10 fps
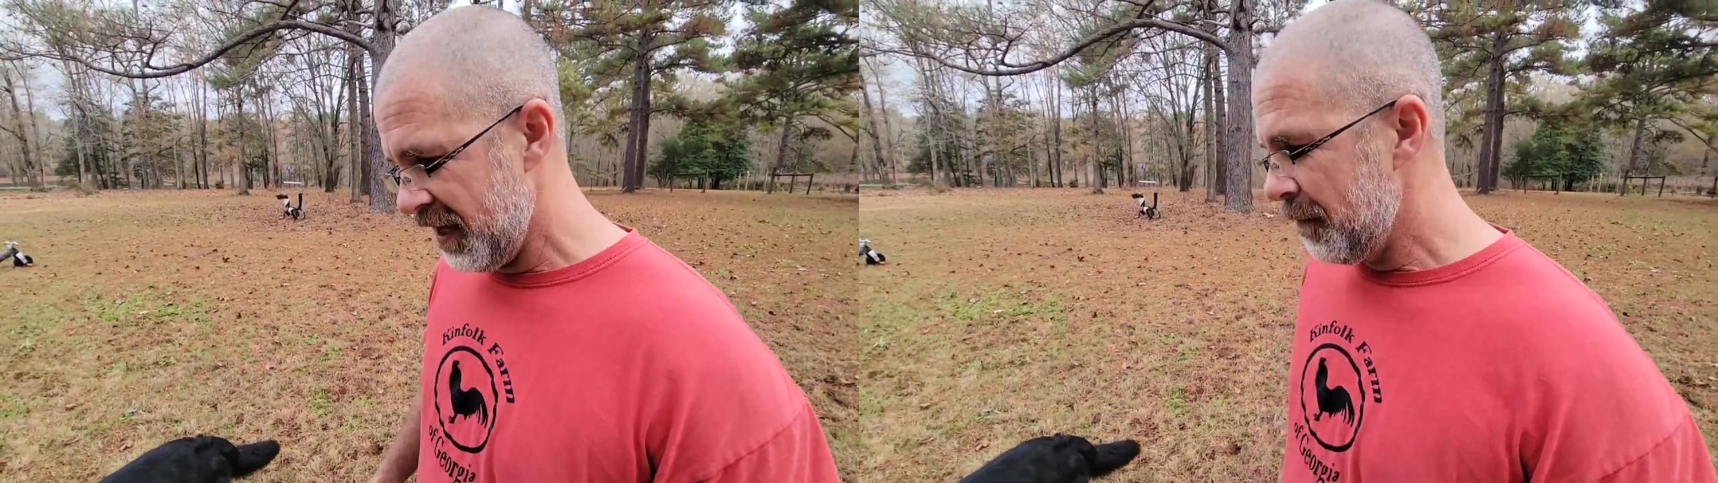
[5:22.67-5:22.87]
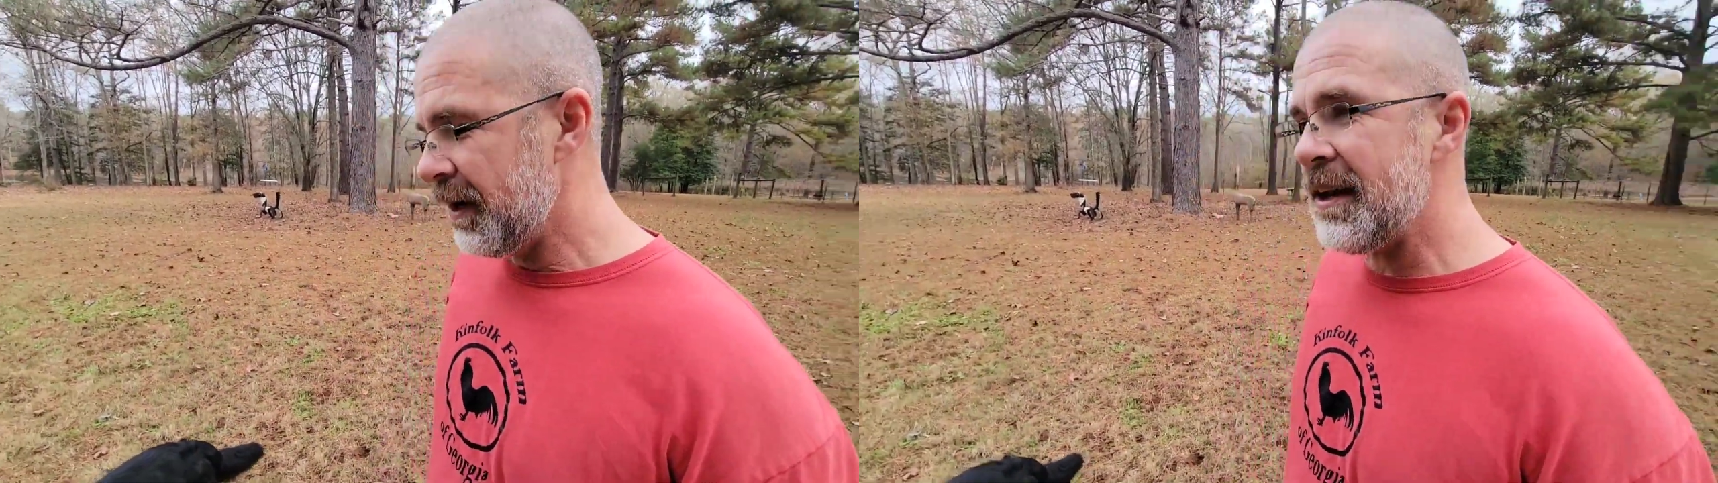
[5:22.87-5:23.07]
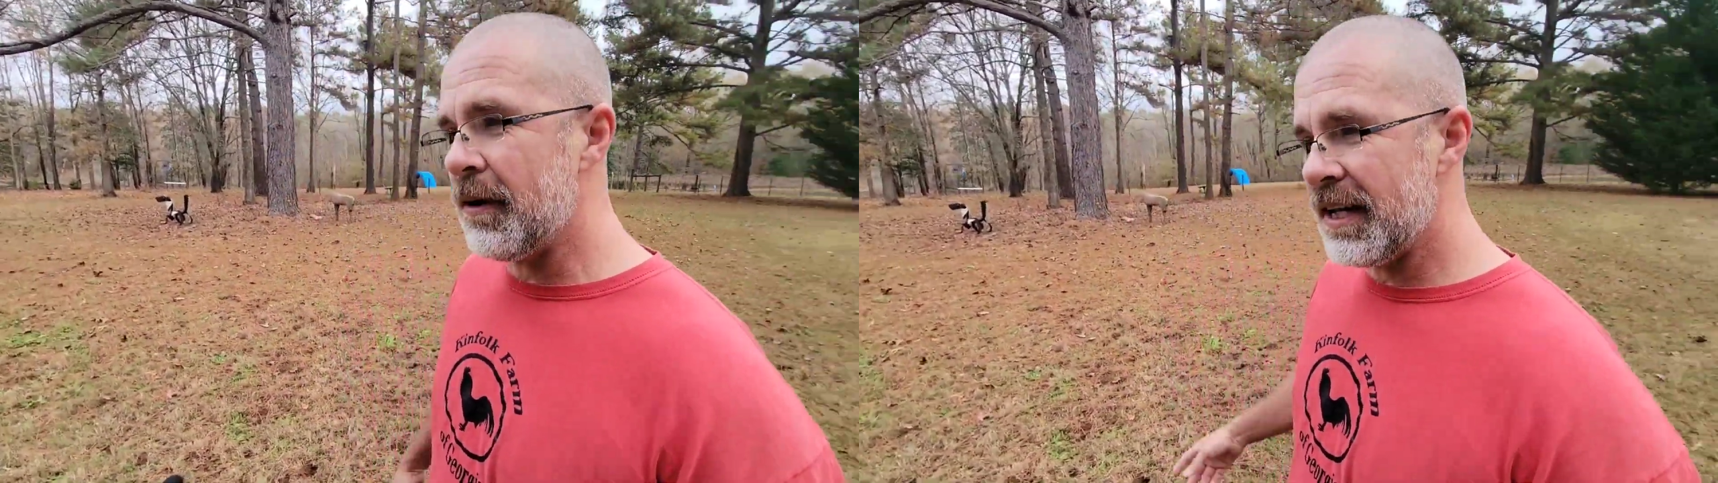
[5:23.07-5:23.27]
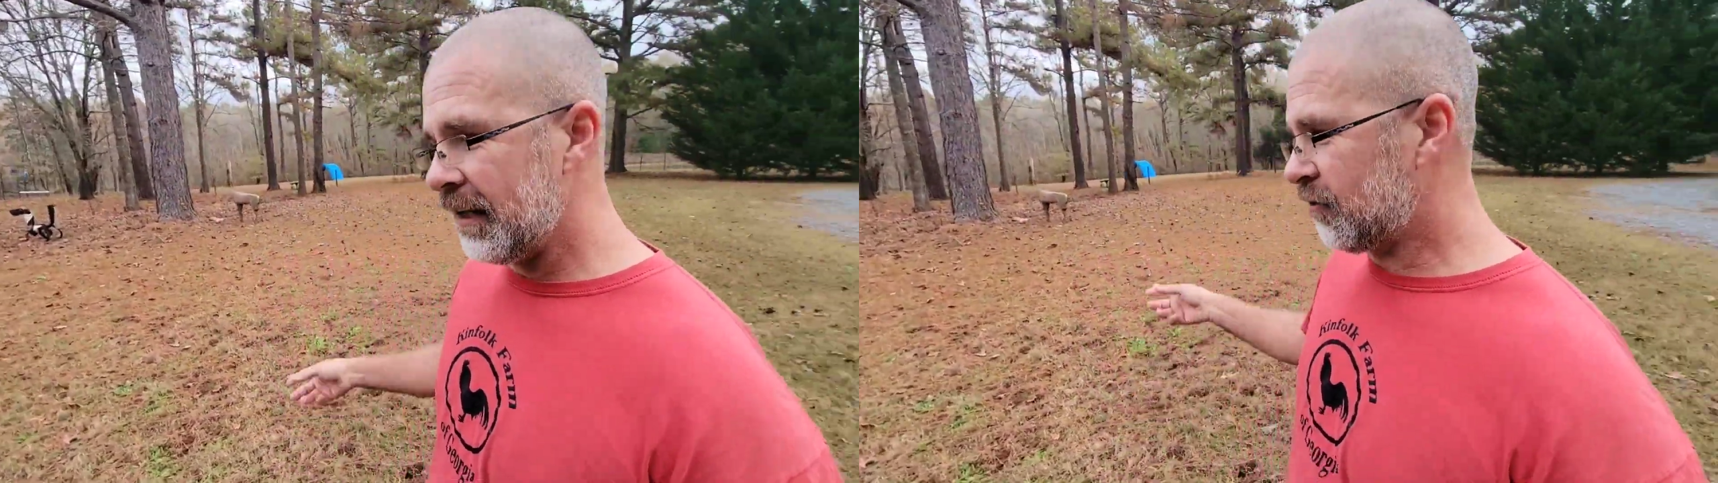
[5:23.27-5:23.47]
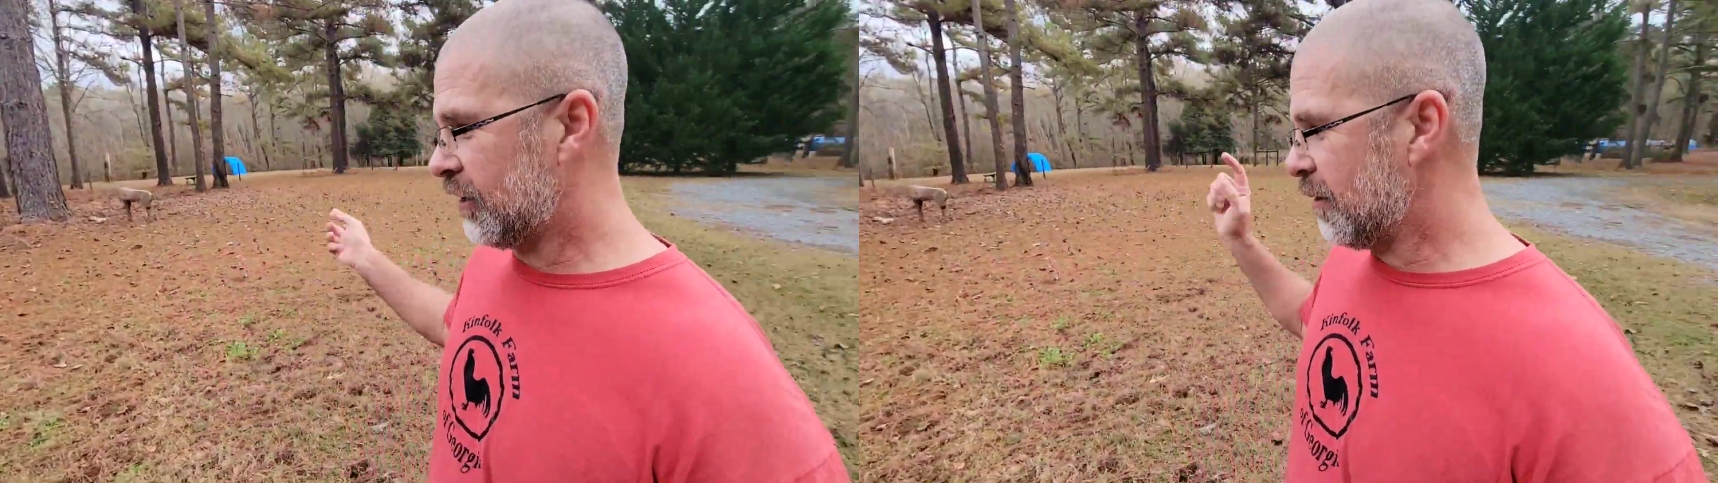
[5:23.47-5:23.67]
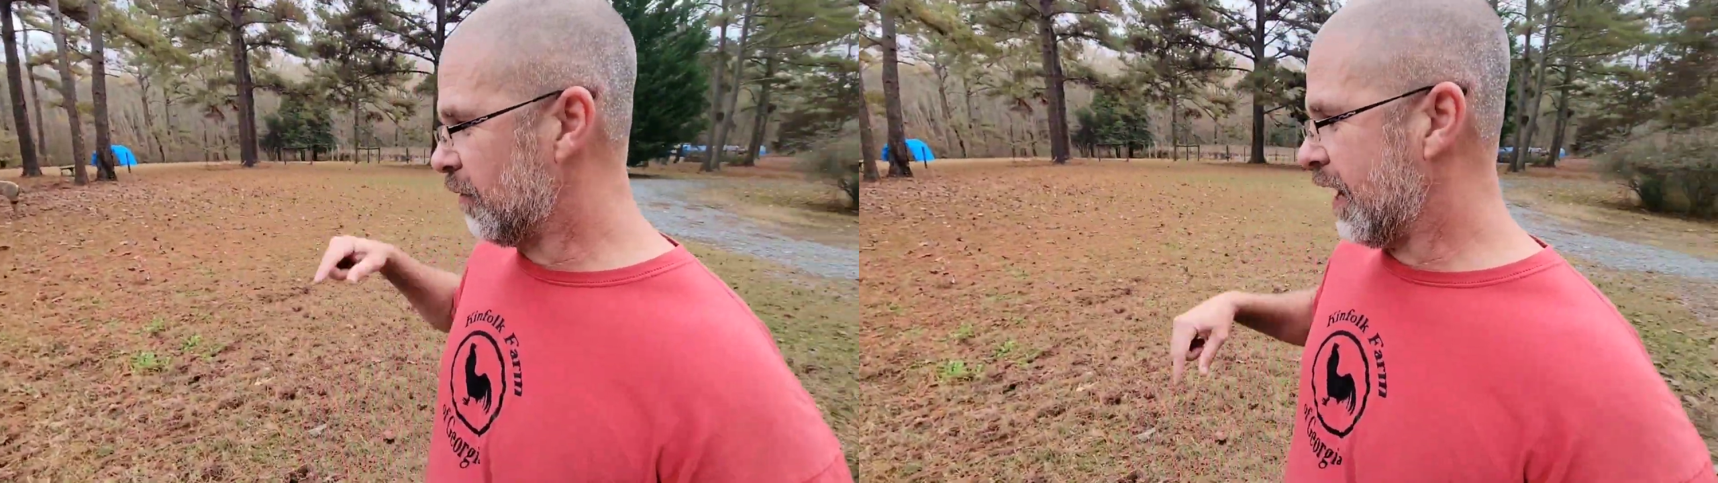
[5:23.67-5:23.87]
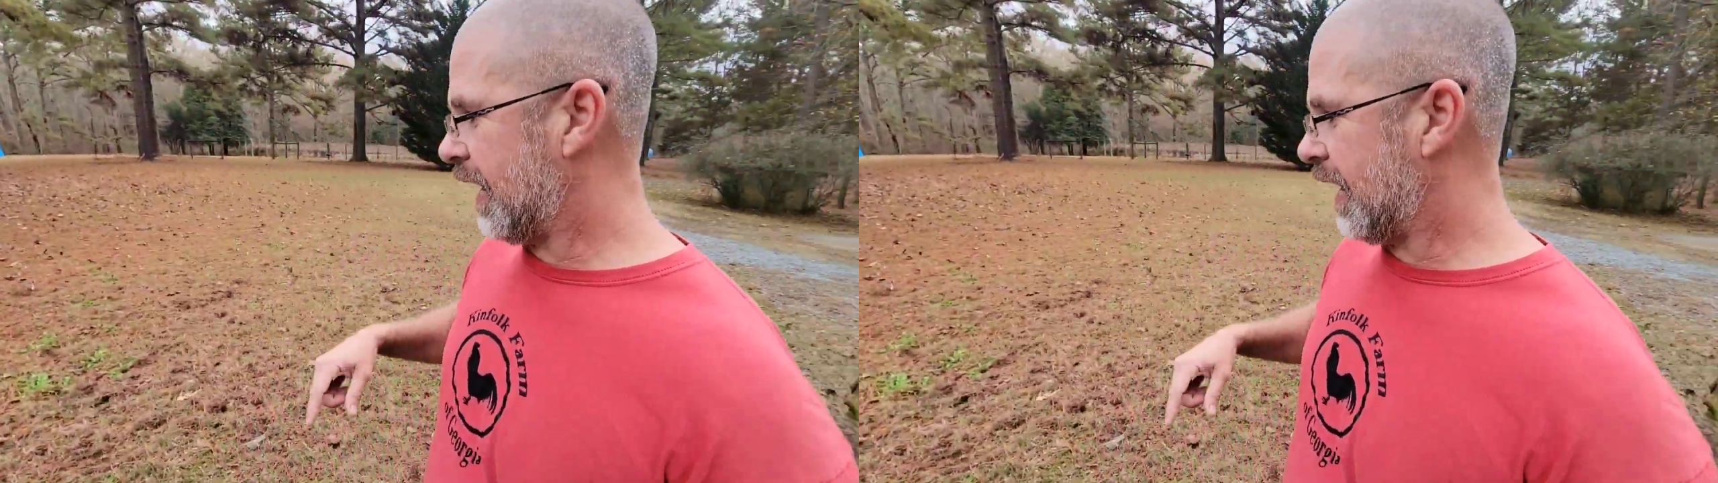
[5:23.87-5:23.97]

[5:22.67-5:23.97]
But anyway, yesterday we were out